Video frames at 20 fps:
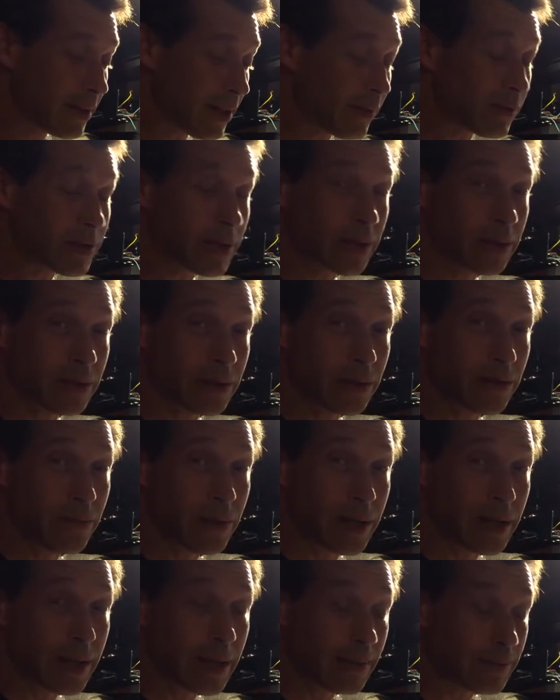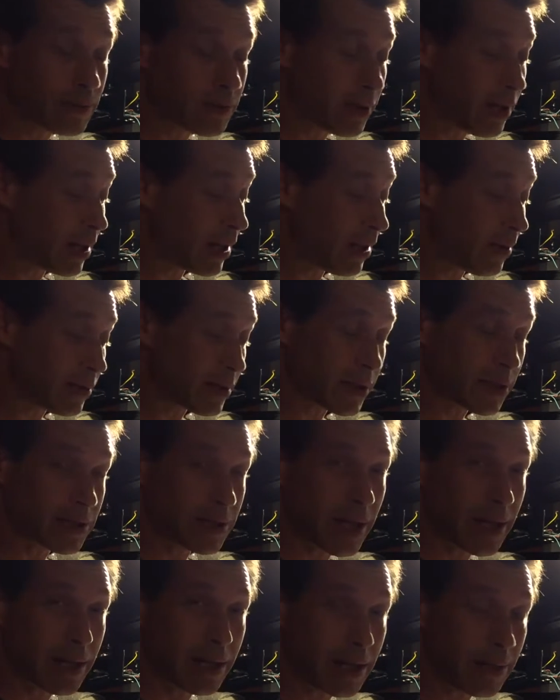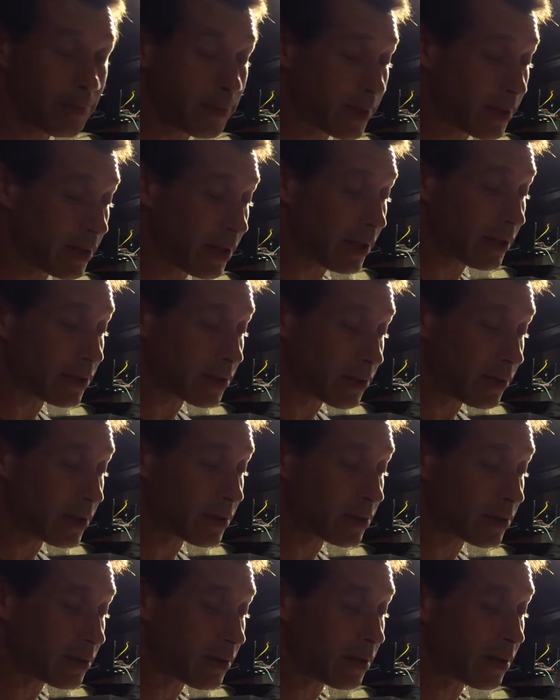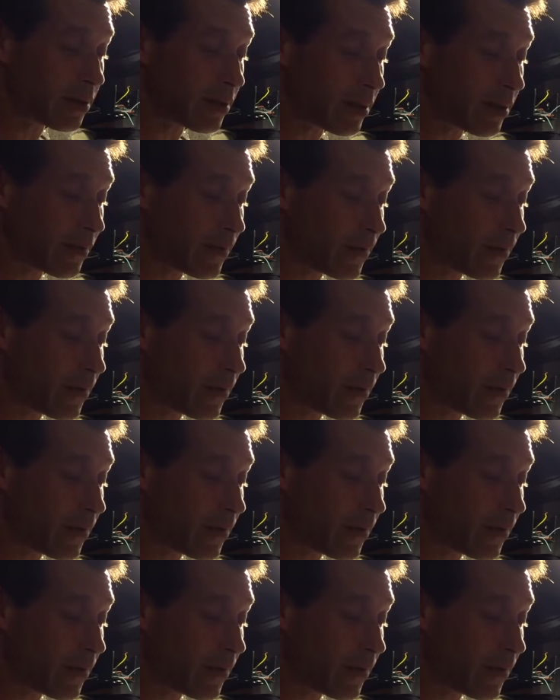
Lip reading: That was under a 1 amp draw, and that was the second I put it on there. So I started at a